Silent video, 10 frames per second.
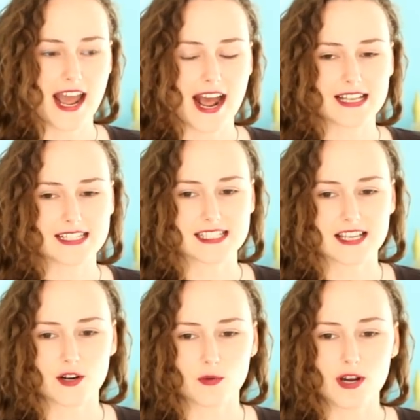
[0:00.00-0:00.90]
How's this
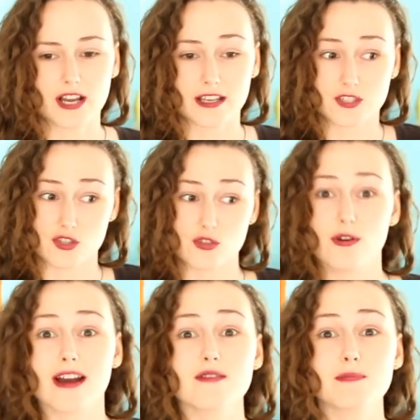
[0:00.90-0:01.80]
gonna work? Do
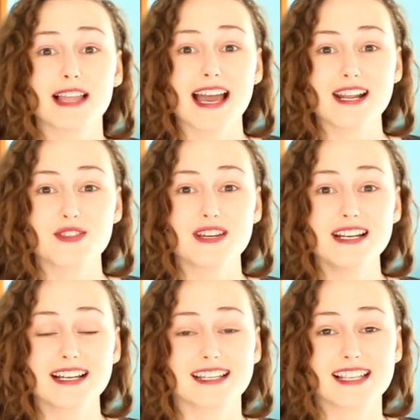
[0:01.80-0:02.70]
you have a plan,
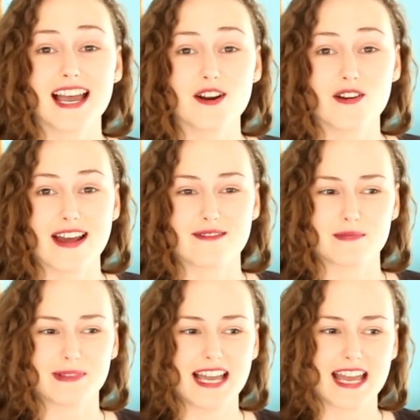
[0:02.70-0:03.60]
Athena? Because I don't have
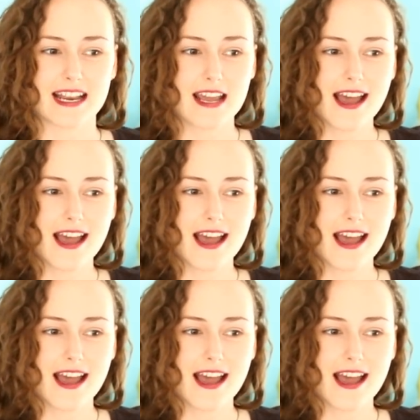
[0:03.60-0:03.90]
a plan.